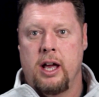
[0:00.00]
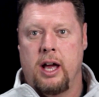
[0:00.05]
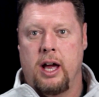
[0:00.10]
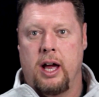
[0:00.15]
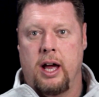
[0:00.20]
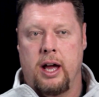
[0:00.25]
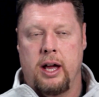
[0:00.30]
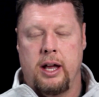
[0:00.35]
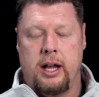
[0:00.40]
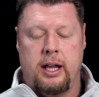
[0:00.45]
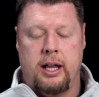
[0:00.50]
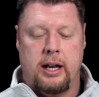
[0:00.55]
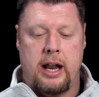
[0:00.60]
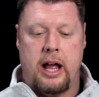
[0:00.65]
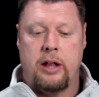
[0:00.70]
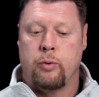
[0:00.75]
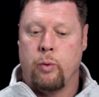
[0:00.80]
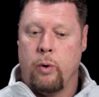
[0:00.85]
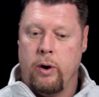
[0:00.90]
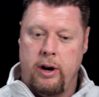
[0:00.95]
And
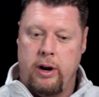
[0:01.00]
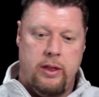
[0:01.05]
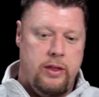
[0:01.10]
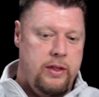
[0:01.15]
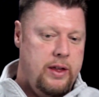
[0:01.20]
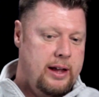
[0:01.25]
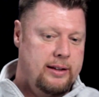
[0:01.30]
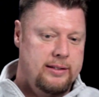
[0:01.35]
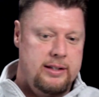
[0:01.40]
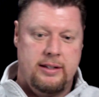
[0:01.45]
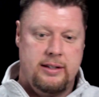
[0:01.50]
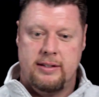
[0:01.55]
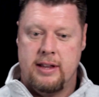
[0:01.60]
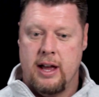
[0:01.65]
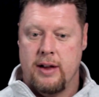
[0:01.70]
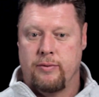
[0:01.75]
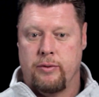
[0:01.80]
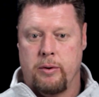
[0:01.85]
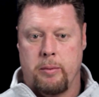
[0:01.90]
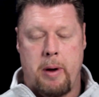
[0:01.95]
that's one of the things he's
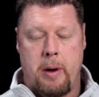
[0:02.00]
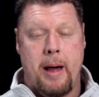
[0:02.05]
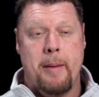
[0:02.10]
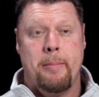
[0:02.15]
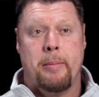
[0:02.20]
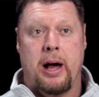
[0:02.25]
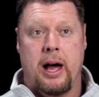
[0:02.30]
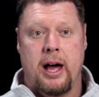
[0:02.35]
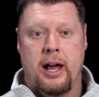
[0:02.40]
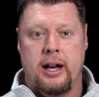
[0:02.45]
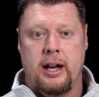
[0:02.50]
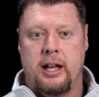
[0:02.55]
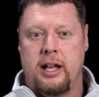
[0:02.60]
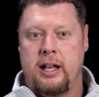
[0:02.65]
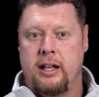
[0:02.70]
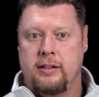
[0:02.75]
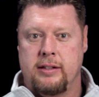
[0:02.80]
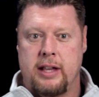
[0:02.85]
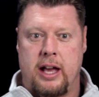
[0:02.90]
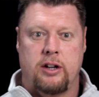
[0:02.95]
done for my body.
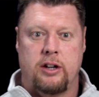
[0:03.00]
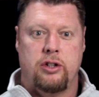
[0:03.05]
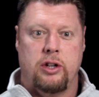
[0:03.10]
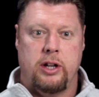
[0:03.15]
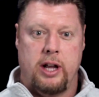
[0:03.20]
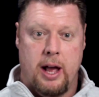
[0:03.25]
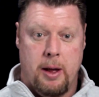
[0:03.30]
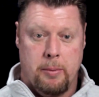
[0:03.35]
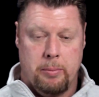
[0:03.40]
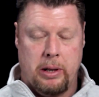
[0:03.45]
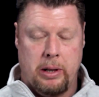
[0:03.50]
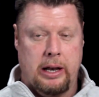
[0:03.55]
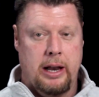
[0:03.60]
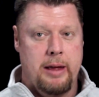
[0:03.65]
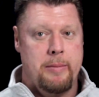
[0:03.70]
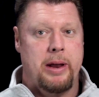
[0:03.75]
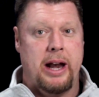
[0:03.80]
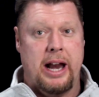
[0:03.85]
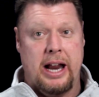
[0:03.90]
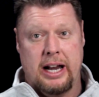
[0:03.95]
He's actually helped
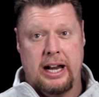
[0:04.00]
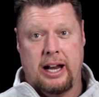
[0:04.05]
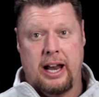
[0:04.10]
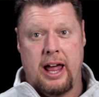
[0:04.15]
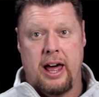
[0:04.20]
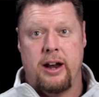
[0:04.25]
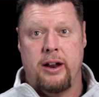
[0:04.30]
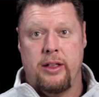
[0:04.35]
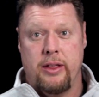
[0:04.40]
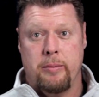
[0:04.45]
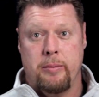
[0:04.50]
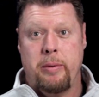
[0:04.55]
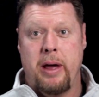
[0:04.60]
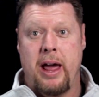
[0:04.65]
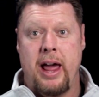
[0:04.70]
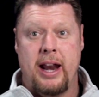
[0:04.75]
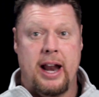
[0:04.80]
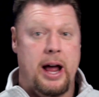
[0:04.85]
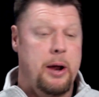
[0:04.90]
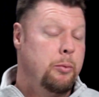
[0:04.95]
eliminate a lot of the
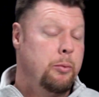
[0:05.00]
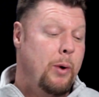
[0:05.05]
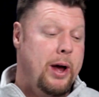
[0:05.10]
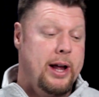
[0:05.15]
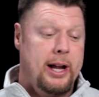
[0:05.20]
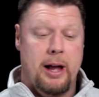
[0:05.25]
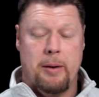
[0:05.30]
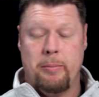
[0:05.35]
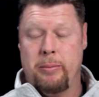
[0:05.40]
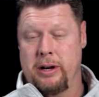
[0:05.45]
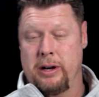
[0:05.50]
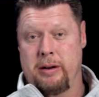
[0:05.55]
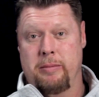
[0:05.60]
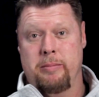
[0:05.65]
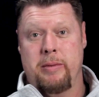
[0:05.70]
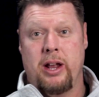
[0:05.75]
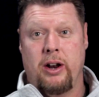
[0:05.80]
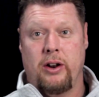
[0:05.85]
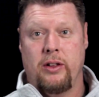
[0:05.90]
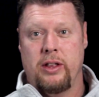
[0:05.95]
pain. I'd wake up in the
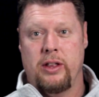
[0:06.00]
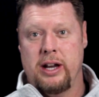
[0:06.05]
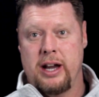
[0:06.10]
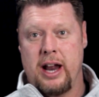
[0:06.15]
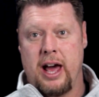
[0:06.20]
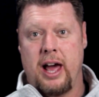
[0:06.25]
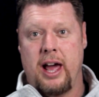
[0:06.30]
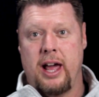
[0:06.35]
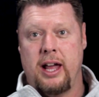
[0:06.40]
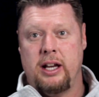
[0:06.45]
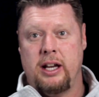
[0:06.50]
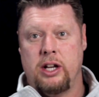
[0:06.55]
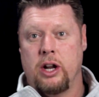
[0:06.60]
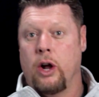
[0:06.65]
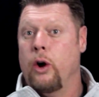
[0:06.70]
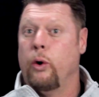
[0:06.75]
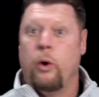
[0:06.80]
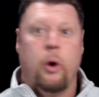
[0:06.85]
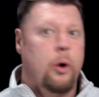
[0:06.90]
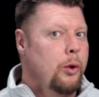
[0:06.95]
middle of the night,
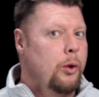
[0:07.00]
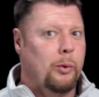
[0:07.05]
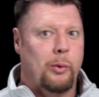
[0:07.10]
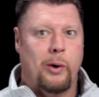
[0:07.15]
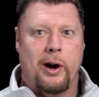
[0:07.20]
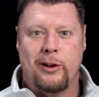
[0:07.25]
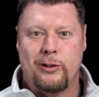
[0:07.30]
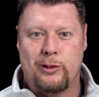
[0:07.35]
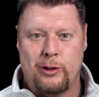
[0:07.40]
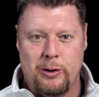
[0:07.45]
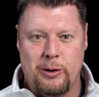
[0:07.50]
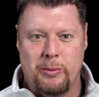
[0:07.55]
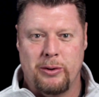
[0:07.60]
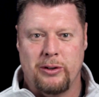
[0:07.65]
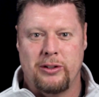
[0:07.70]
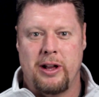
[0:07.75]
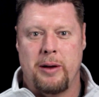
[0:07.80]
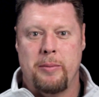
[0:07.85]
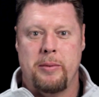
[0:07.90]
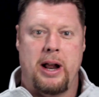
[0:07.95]
go to the restroom
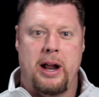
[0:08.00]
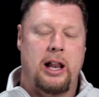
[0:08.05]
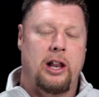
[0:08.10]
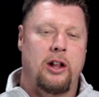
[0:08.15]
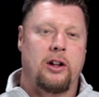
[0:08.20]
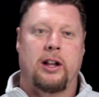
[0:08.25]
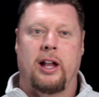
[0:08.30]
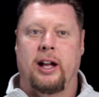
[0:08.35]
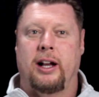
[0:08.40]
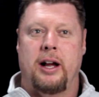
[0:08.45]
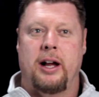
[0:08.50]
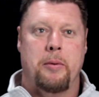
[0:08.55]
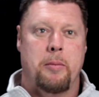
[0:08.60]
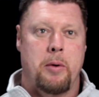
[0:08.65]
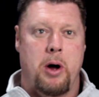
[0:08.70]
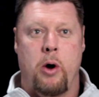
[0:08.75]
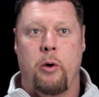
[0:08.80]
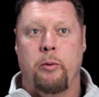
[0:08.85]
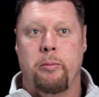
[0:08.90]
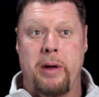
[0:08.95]
or something, and I look like I'm
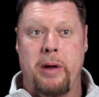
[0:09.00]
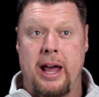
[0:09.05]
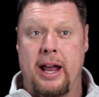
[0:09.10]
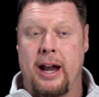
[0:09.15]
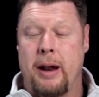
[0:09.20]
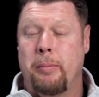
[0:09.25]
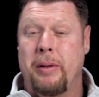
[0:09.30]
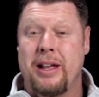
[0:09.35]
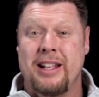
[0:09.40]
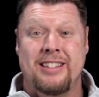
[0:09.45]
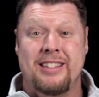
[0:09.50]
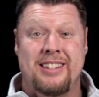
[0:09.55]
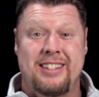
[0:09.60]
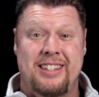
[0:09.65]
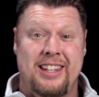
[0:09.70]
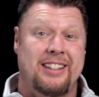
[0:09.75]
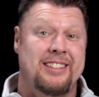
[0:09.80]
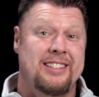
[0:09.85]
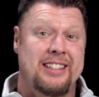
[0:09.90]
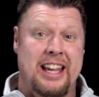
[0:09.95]
an old man. I played
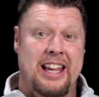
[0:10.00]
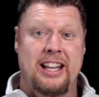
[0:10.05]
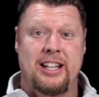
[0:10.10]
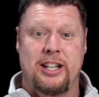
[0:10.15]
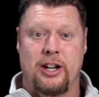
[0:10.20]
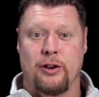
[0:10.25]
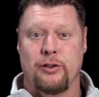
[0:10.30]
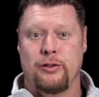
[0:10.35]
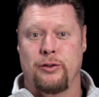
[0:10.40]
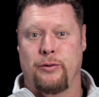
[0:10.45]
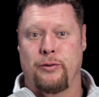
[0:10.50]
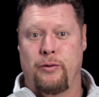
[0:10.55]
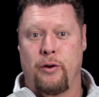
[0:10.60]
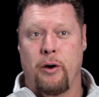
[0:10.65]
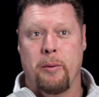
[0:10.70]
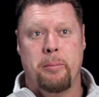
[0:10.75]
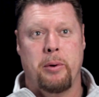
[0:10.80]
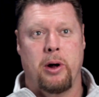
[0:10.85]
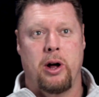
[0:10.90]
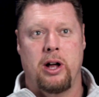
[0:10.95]
16 years of
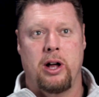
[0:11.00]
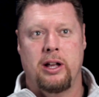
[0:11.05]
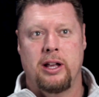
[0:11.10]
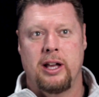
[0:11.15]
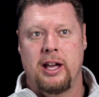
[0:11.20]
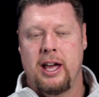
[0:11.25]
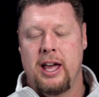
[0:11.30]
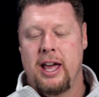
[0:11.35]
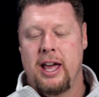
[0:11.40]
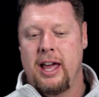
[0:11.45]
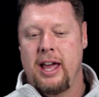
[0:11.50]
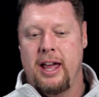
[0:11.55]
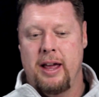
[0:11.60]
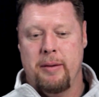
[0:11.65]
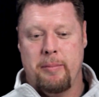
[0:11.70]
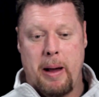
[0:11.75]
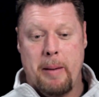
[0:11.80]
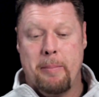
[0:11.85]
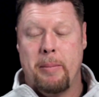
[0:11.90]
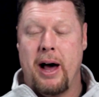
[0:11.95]
football,
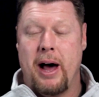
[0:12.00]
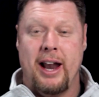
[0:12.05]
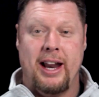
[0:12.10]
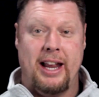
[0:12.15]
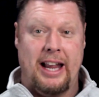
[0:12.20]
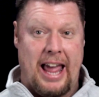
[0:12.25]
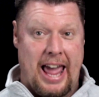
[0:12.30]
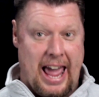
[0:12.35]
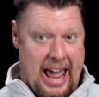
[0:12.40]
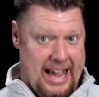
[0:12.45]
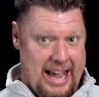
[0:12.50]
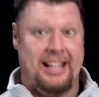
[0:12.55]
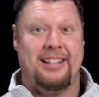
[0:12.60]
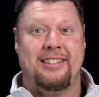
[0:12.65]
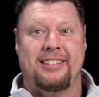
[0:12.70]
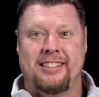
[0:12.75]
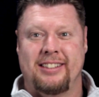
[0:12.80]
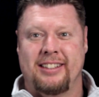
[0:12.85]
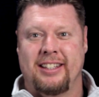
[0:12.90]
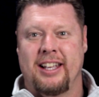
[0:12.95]
and my body
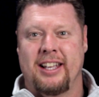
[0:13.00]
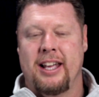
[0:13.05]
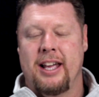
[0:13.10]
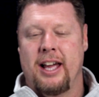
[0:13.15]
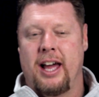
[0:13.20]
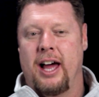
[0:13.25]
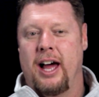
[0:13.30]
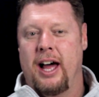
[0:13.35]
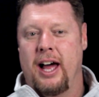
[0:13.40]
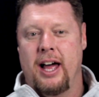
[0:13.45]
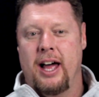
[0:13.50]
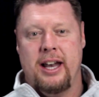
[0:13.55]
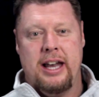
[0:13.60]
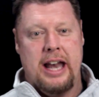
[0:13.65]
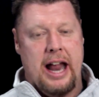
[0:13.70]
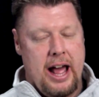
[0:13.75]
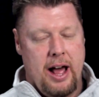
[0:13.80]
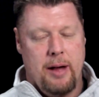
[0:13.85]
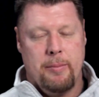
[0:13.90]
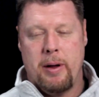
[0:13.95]
aches.
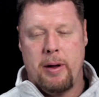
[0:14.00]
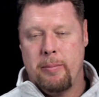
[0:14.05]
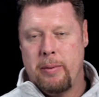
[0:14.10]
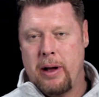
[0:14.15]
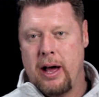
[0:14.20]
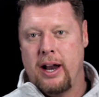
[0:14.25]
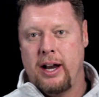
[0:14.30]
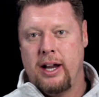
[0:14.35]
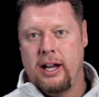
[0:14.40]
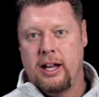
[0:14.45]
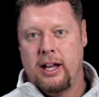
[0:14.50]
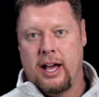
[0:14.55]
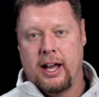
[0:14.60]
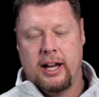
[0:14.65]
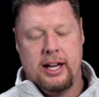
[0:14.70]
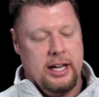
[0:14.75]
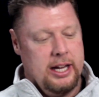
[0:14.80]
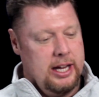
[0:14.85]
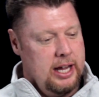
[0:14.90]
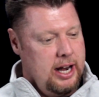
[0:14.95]
Now my body,
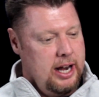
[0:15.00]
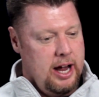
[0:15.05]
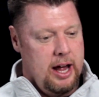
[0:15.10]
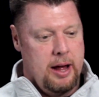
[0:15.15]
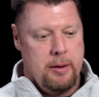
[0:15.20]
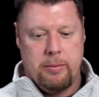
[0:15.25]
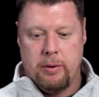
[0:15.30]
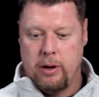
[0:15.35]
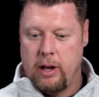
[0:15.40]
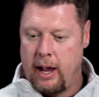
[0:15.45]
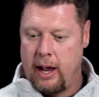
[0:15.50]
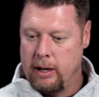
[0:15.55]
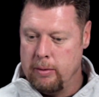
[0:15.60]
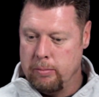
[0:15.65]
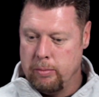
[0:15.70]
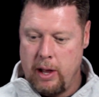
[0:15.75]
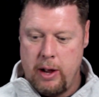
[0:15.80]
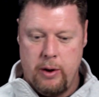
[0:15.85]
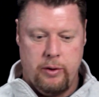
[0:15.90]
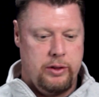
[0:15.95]
I can get up, I
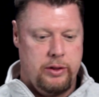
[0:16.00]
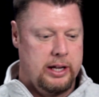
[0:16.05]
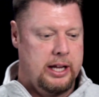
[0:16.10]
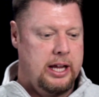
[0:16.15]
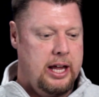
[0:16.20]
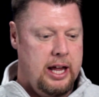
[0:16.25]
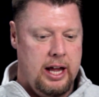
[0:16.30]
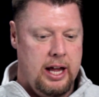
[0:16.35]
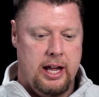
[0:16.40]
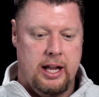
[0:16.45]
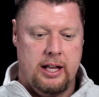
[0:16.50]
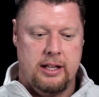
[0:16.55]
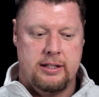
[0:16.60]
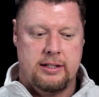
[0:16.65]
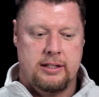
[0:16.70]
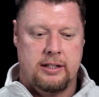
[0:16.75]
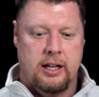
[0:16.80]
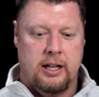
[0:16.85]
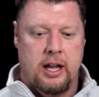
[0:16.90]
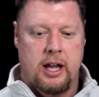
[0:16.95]
can play with the
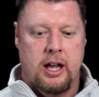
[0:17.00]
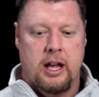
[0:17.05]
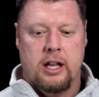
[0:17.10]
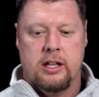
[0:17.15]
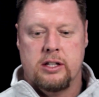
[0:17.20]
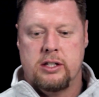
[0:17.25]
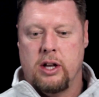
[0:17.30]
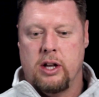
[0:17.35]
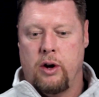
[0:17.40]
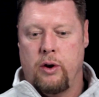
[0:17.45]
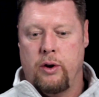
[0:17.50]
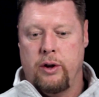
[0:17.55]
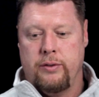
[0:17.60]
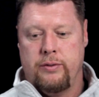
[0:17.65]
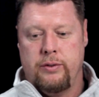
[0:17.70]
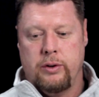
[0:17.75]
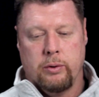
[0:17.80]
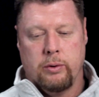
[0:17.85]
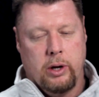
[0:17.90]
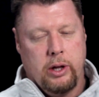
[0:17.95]
kids. So
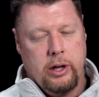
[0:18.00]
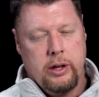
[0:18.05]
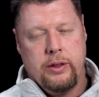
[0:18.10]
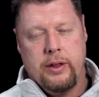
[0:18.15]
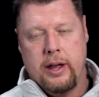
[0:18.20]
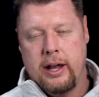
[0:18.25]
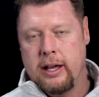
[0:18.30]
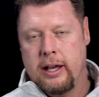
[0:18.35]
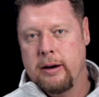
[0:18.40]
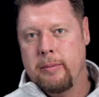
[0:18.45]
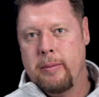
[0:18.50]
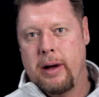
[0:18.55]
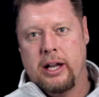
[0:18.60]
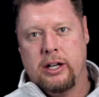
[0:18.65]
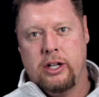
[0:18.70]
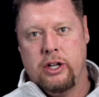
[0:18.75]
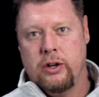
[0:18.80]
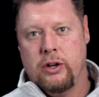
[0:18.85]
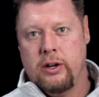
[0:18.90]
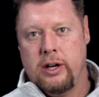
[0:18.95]
if you're really thinking
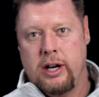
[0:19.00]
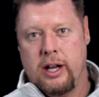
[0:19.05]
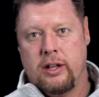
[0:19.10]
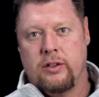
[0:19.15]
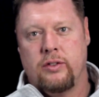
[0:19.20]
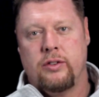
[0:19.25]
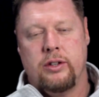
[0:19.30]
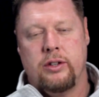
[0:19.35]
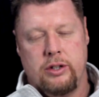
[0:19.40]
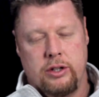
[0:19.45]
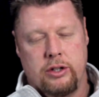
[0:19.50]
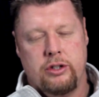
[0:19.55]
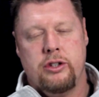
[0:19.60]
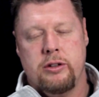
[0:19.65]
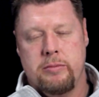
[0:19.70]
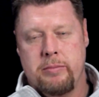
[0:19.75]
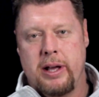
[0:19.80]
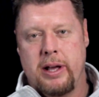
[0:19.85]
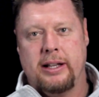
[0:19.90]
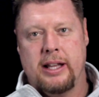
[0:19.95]
about doing this, you
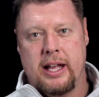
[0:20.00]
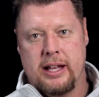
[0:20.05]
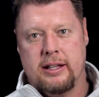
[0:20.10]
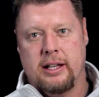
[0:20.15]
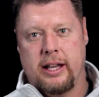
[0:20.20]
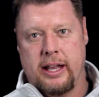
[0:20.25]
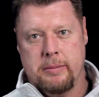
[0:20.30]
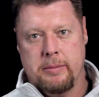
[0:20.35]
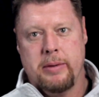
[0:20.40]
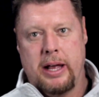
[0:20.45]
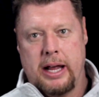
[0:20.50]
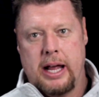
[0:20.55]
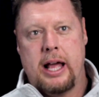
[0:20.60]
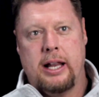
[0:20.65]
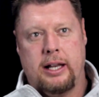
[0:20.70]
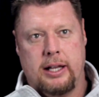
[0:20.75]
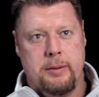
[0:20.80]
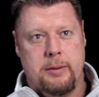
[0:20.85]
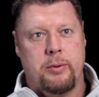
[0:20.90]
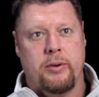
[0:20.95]
should make that
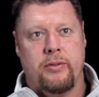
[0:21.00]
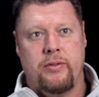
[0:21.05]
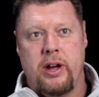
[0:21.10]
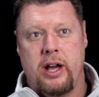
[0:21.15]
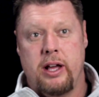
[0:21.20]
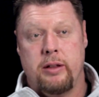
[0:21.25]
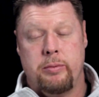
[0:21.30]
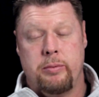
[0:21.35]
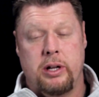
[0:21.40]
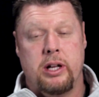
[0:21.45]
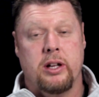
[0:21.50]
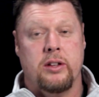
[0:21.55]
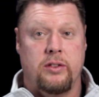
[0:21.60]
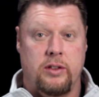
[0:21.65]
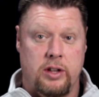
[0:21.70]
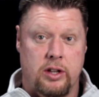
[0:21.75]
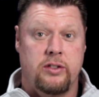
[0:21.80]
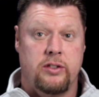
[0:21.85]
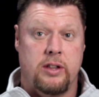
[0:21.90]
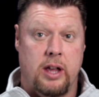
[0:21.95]
leap of faith,
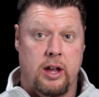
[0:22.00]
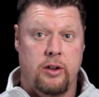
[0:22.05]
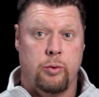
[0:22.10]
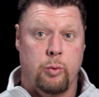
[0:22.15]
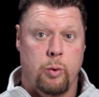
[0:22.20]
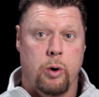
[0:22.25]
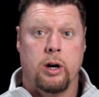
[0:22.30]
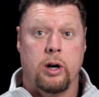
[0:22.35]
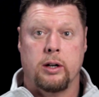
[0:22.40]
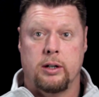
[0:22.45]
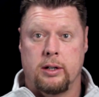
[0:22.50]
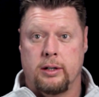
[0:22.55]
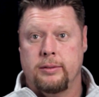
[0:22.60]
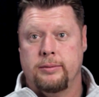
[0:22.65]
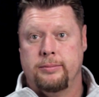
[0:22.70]
because this does work.